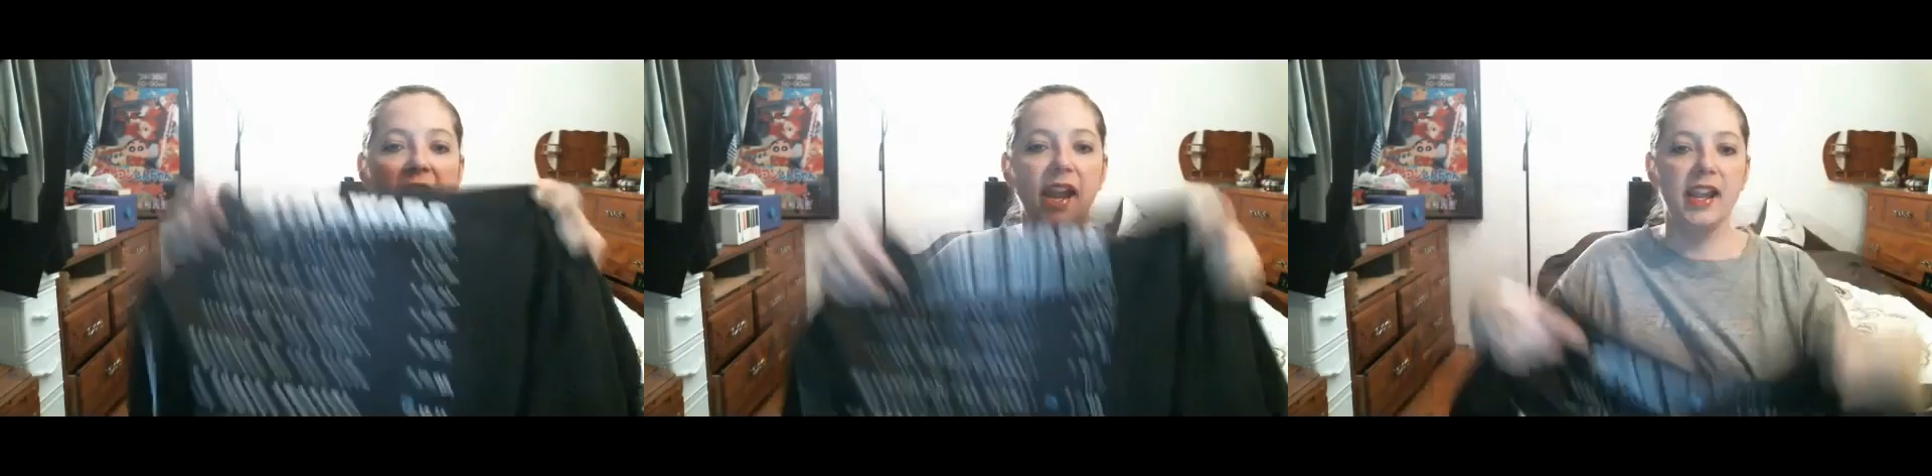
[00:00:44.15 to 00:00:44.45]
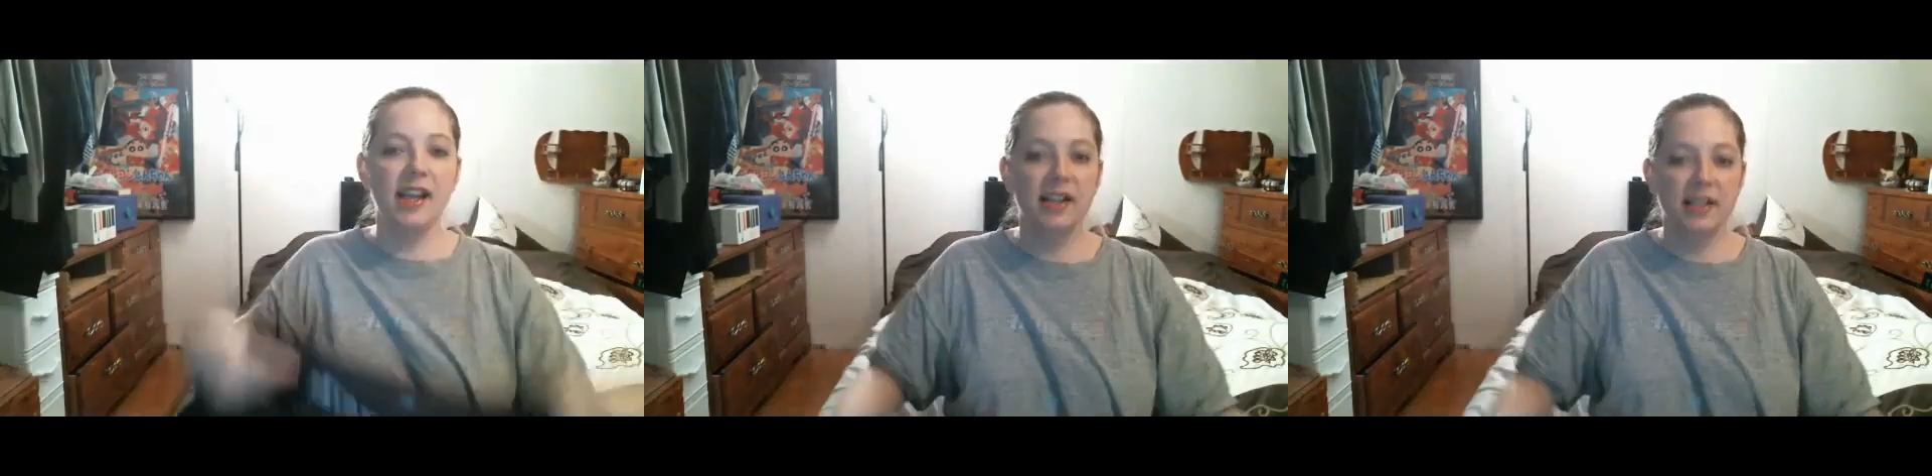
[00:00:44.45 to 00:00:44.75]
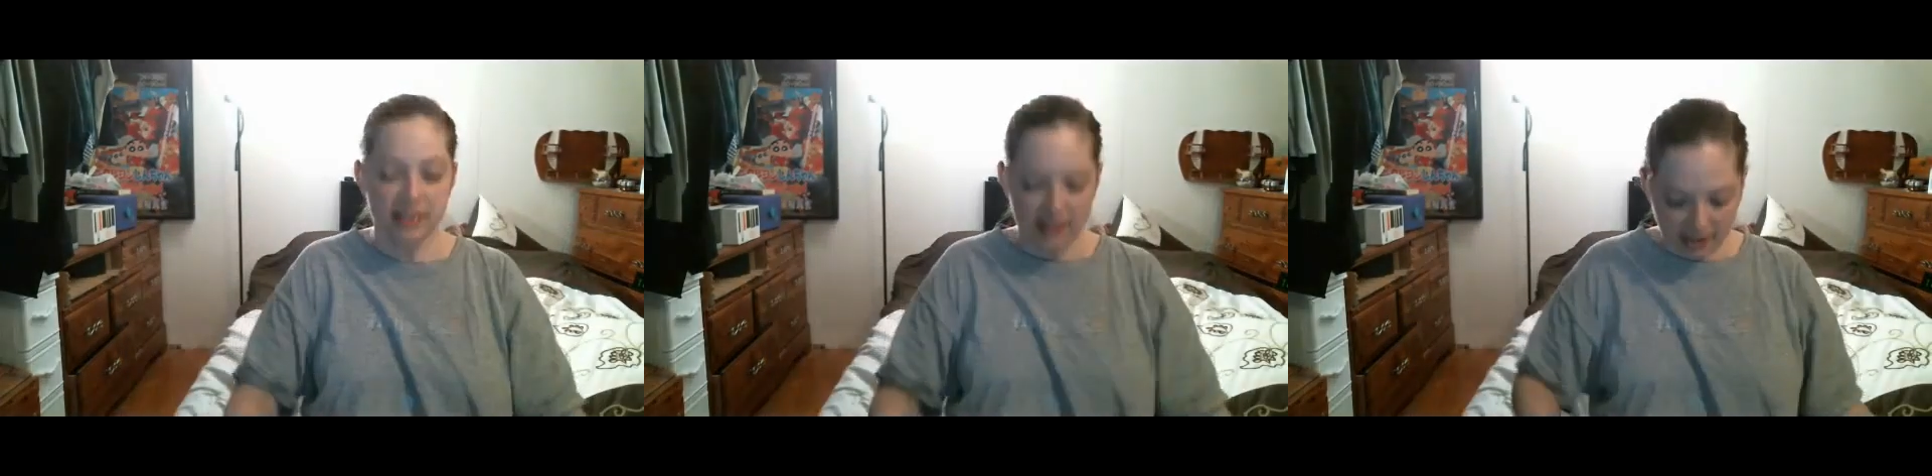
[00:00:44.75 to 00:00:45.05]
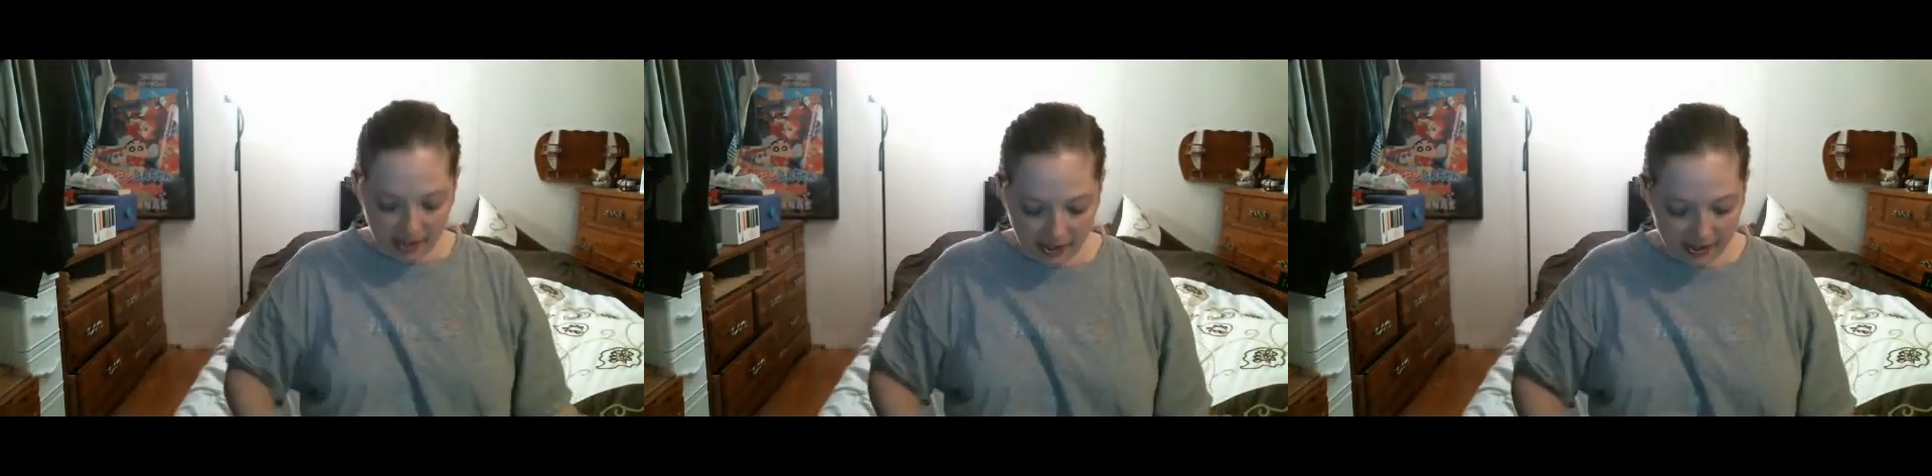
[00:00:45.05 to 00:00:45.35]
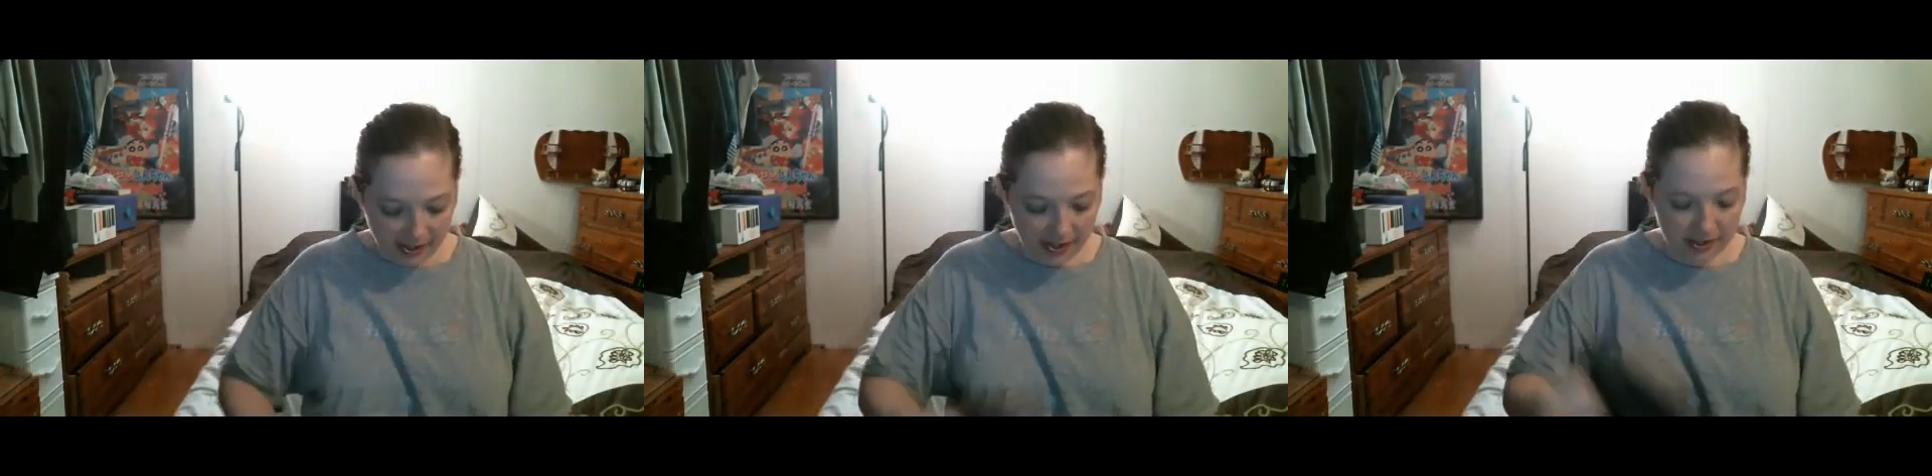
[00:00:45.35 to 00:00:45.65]
and
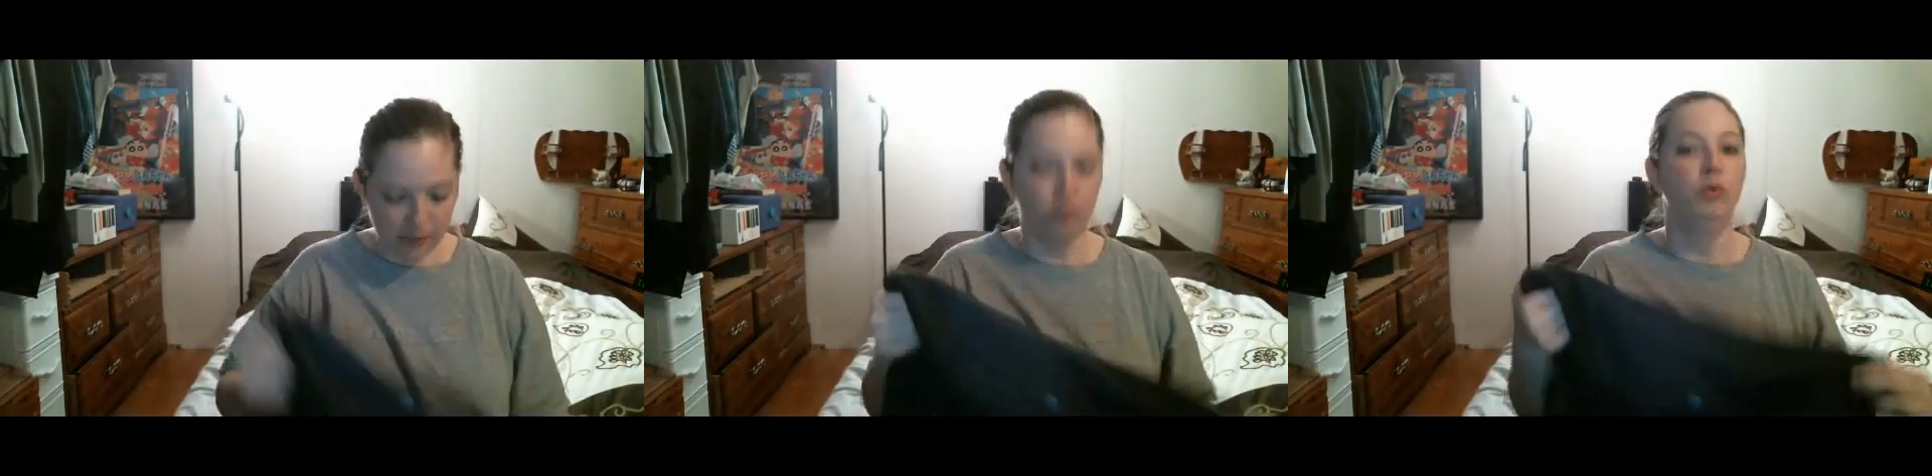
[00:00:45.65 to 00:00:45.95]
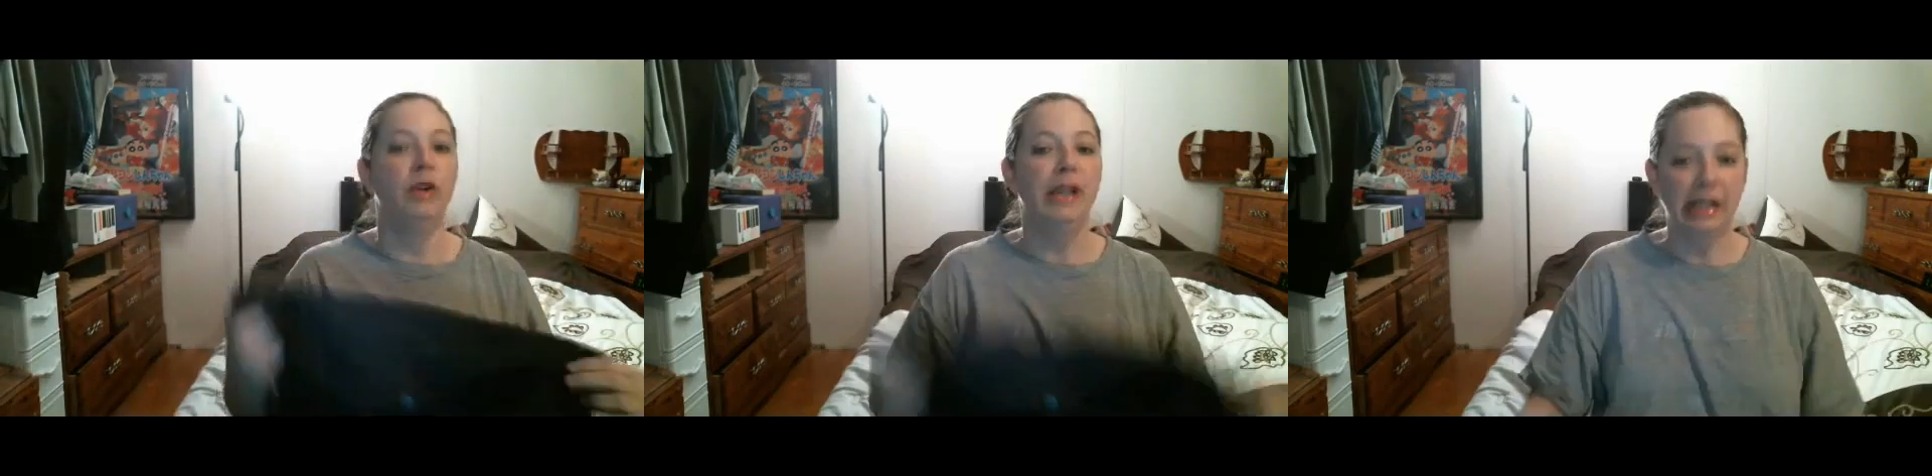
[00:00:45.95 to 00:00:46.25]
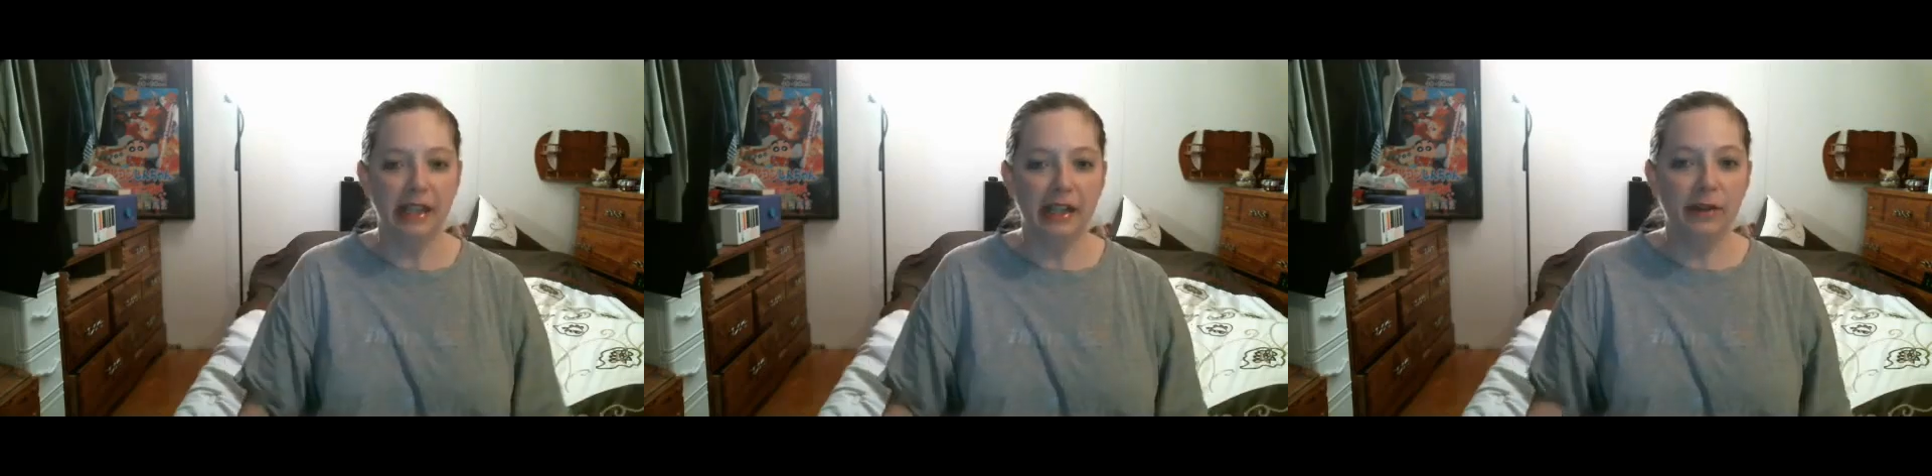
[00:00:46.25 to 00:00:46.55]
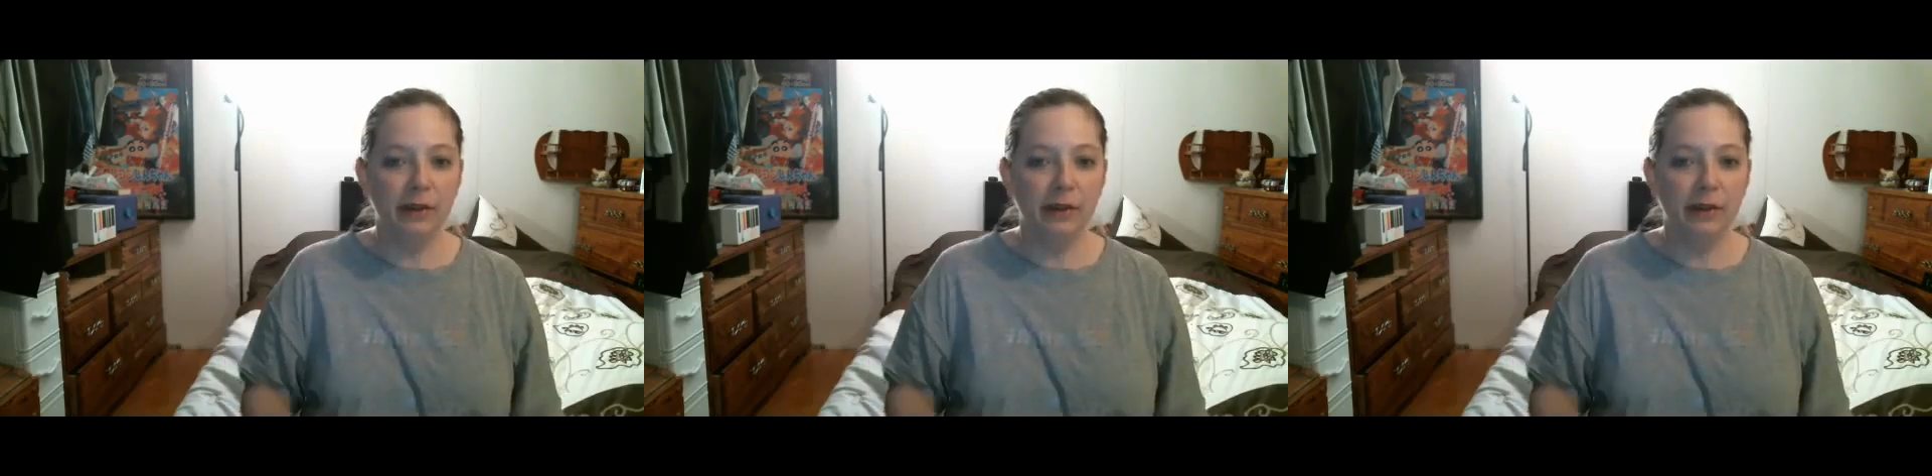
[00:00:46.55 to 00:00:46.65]
it's really,